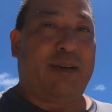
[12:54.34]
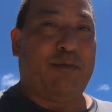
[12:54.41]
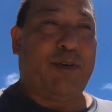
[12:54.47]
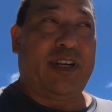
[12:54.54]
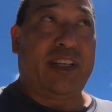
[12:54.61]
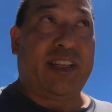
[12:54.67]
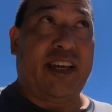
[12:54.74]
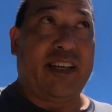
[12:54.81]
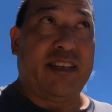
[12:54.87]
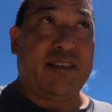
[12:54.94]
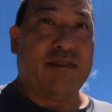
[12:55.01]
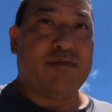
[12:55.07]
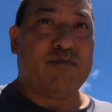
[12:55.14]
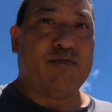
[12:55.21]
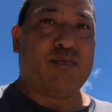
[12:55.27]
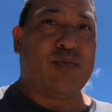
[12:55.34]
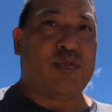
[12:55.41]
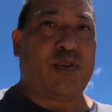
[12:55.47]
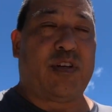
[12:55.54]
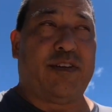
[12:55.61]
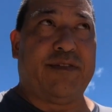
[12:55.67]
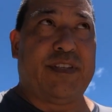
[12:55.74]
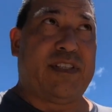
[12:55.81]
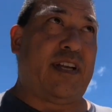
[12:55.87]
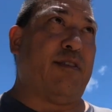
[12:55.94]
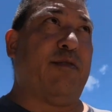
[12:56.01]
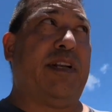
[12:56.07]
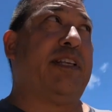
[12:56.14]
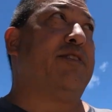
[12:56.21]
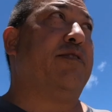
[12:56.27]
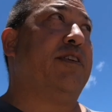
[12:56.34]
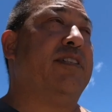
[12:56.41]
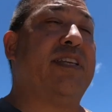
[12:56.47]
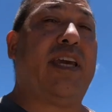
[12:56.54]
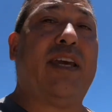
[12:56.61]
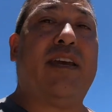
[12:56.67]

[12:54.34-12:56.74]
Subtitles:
running light. Sort of. It's not running during the day.